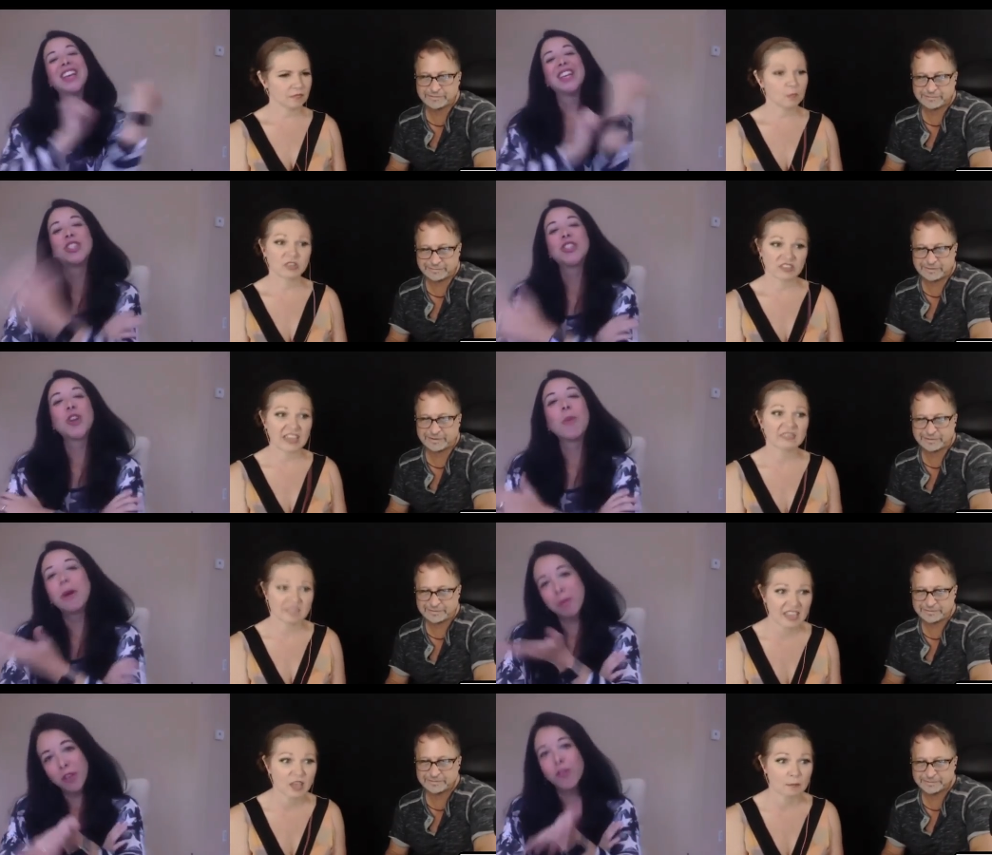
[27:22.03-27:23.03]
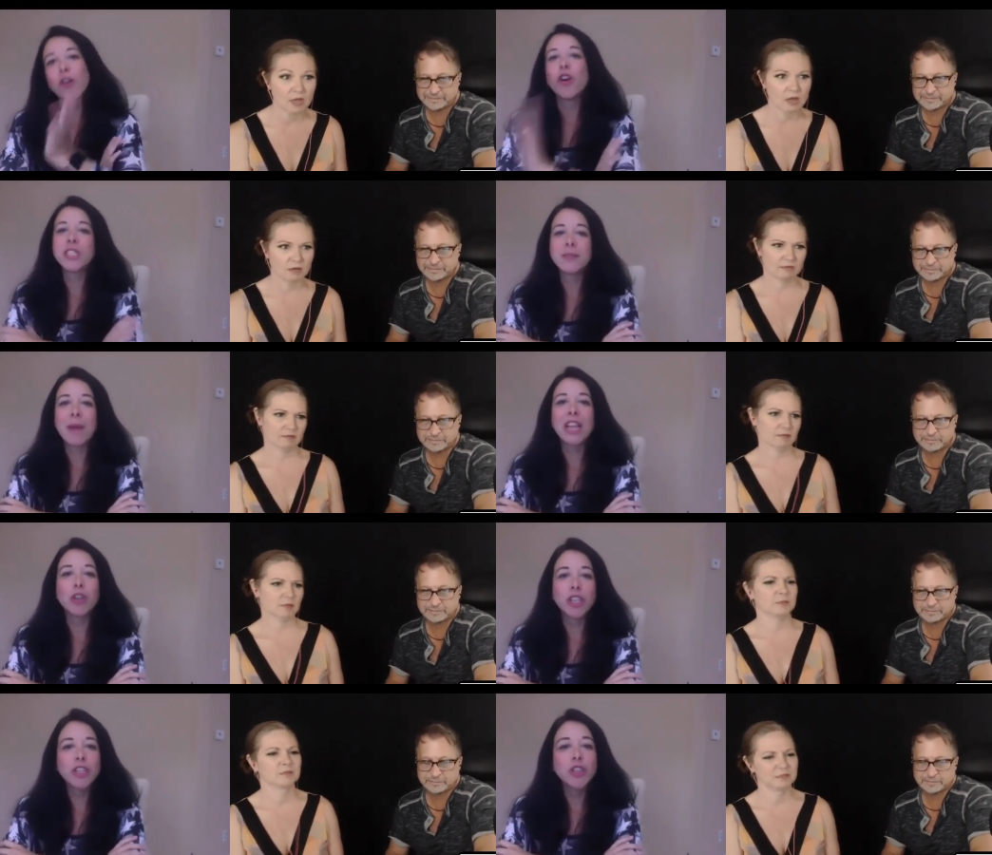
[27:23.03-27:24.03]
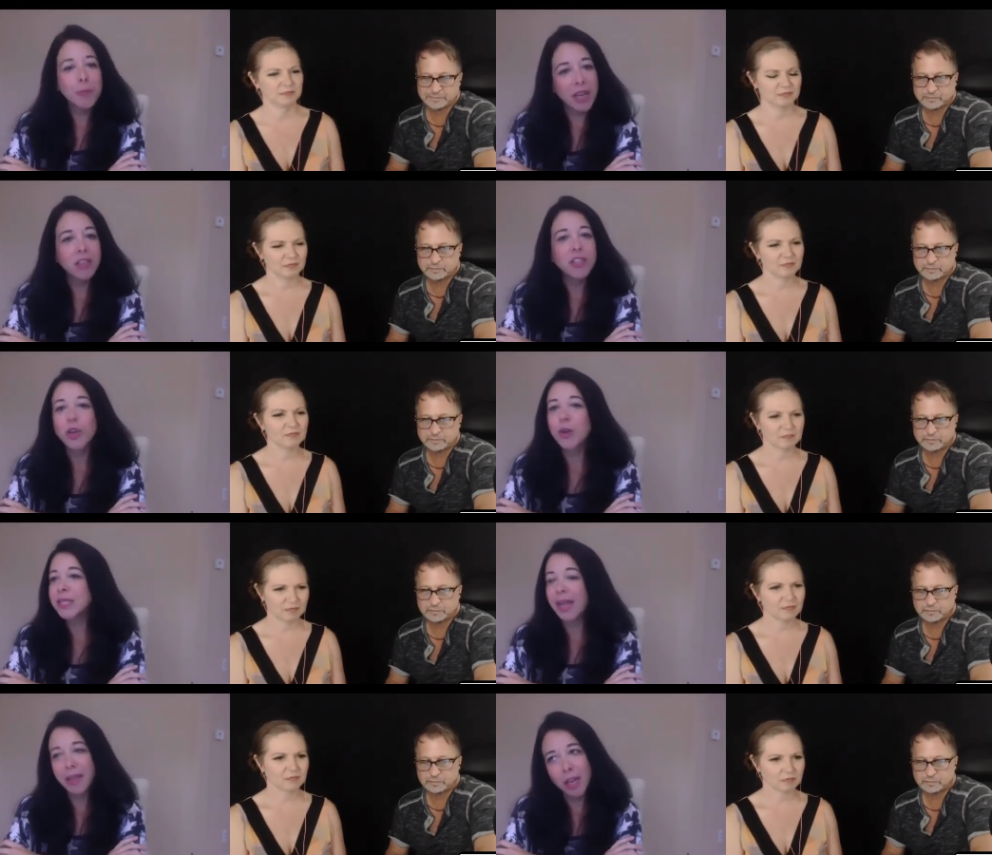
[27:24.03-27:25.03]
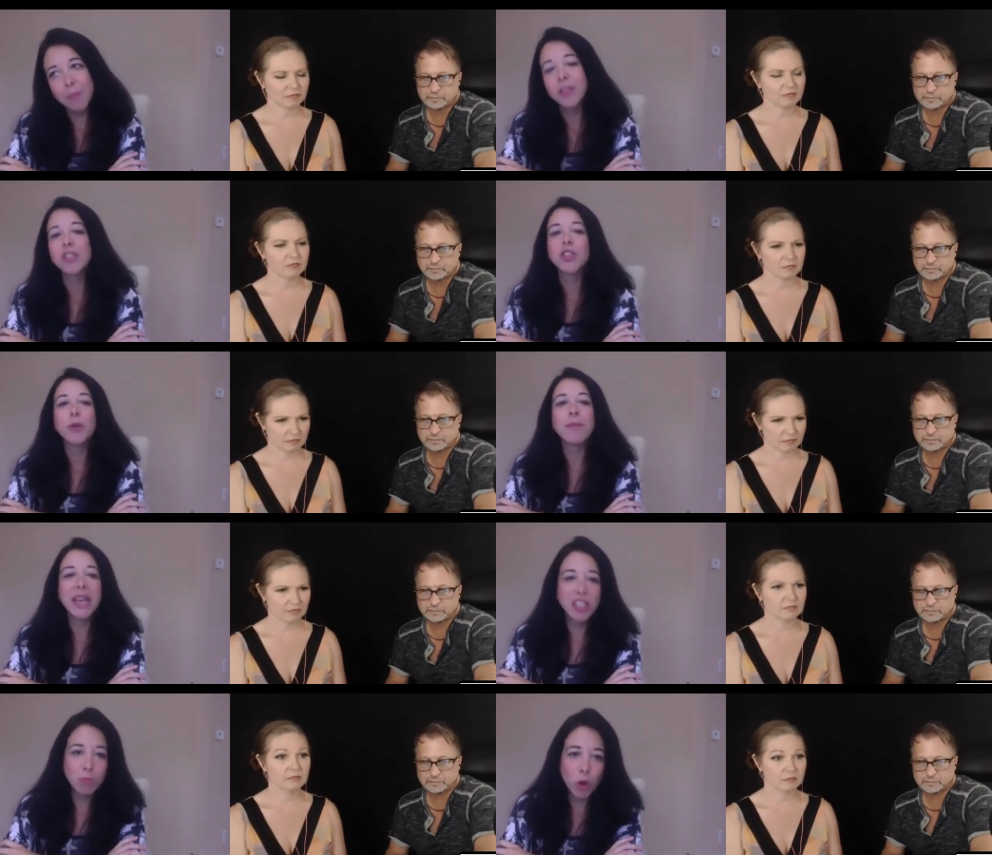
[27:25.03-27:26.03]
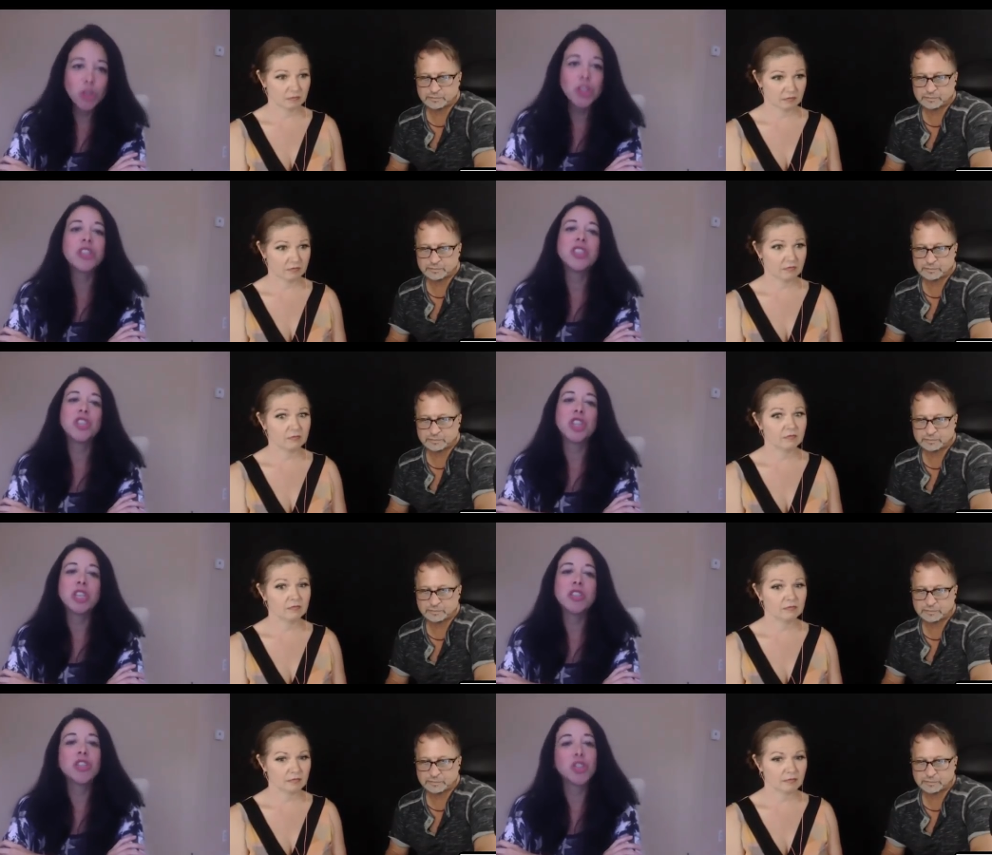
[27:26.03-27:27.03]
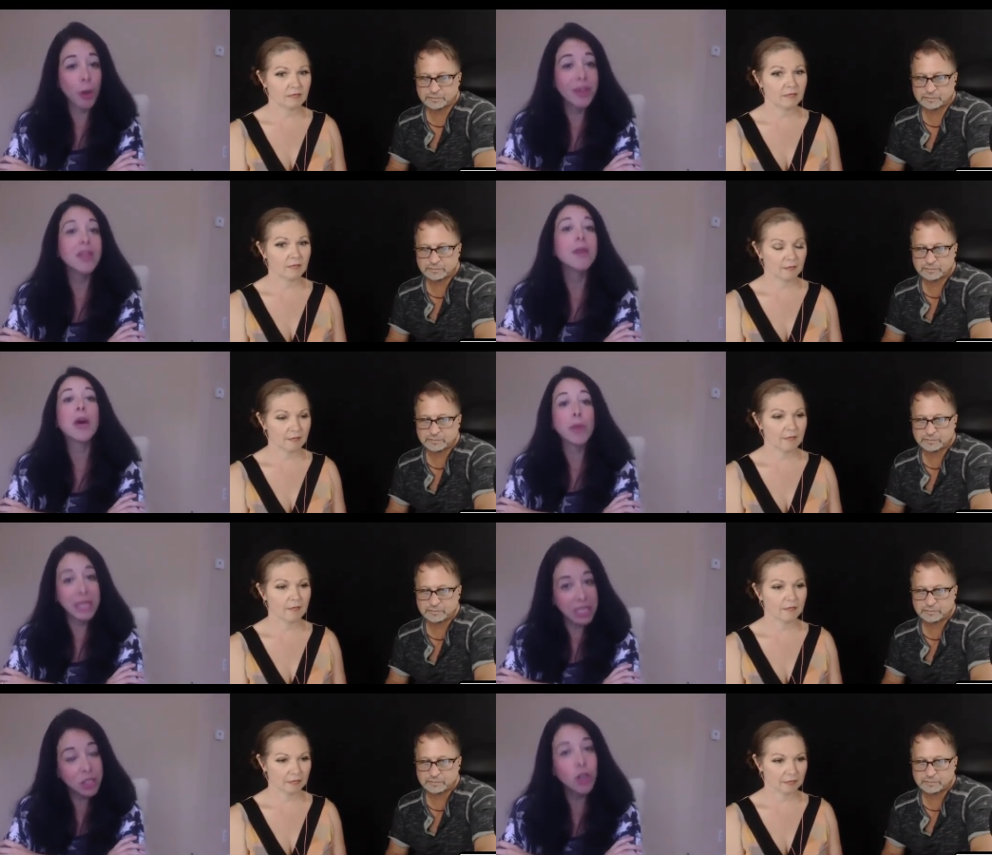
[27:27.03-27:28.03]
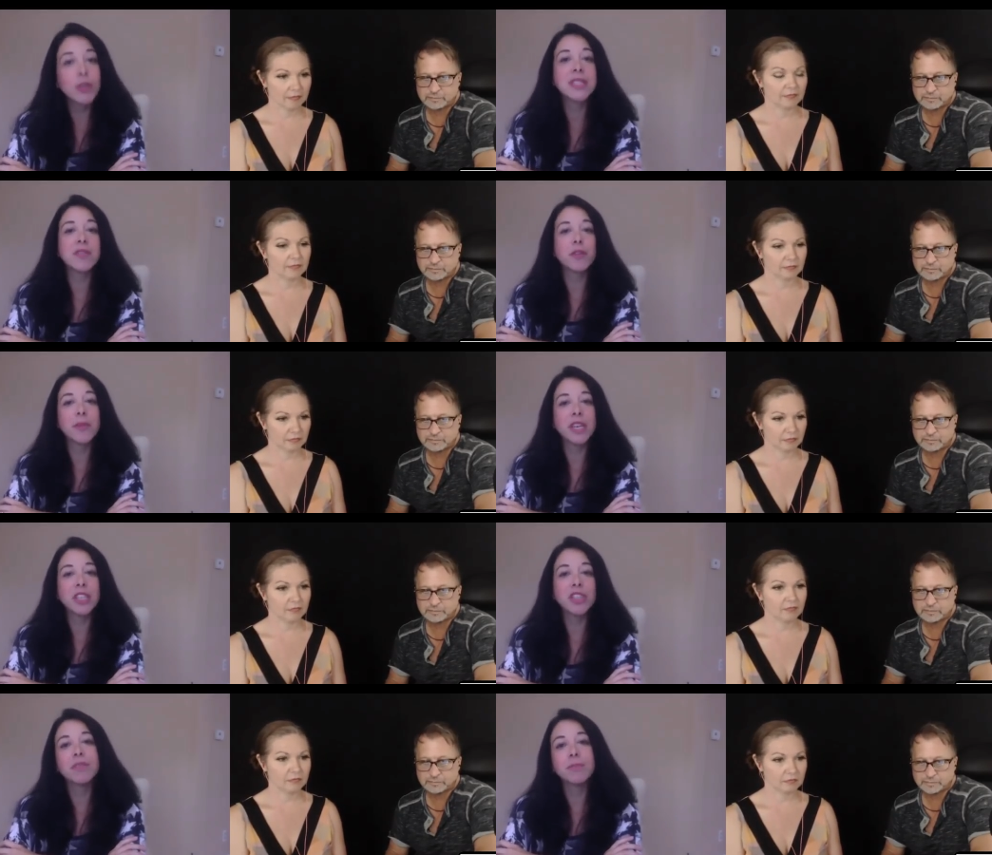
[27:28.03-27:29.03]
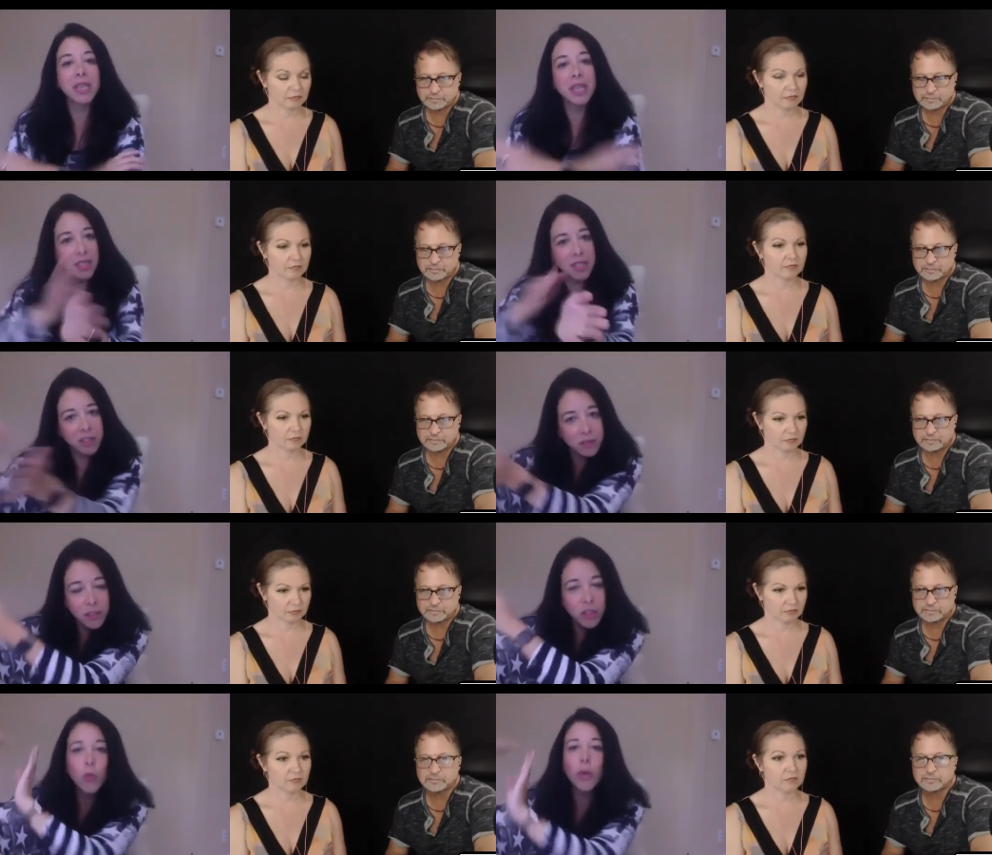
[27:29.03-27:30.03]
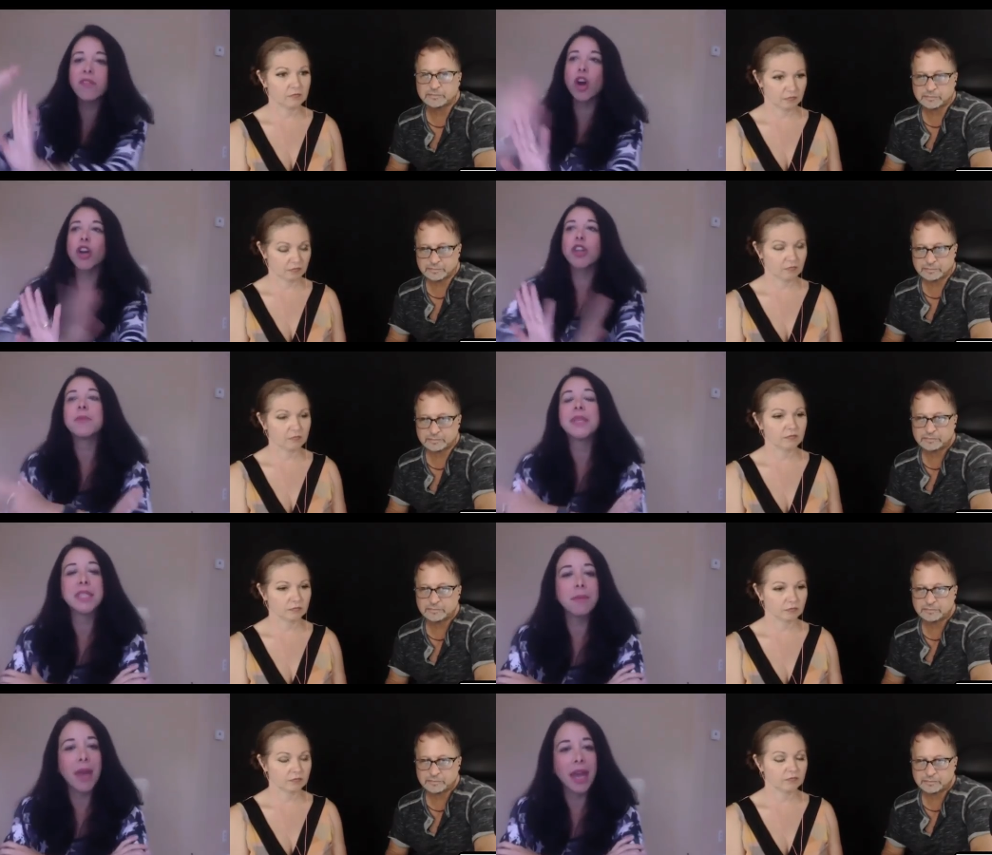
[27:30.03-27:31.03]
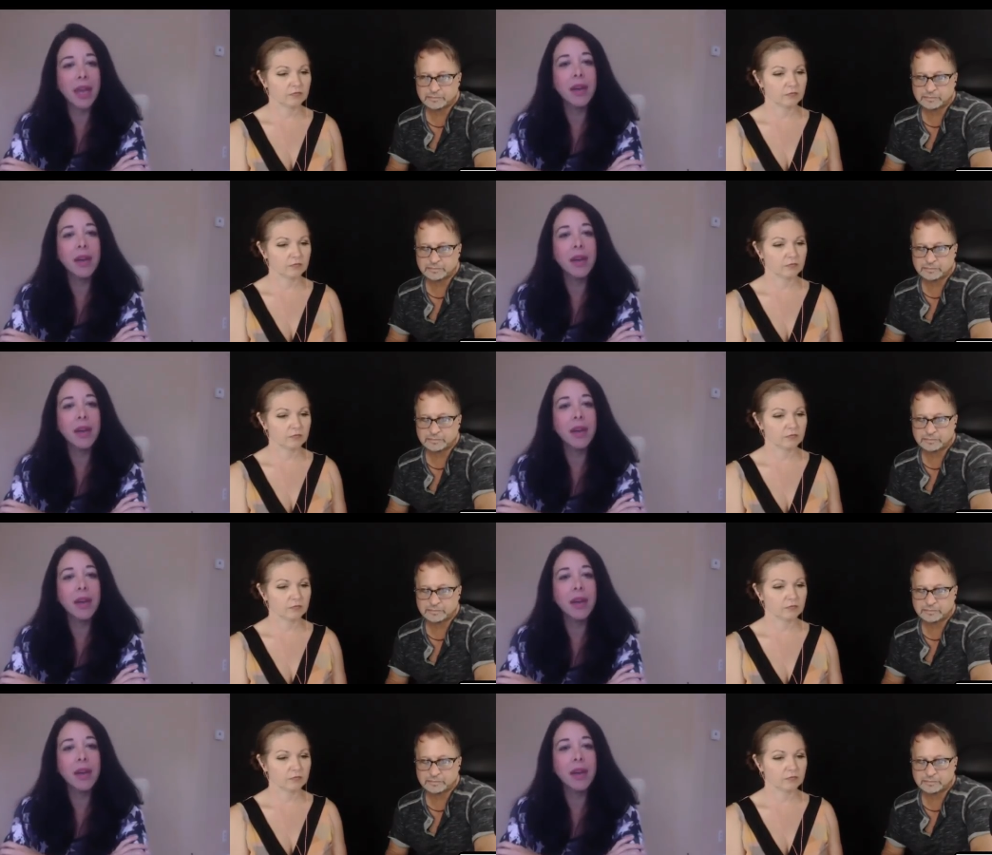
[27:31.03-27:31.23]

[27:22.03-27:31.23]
Speaker 1: So, but we, of course, my lawyer knew better. So he's like, nope, no. So we make a motion to the judge showing them that we need to know this information because of, you know, whatever arguments he made.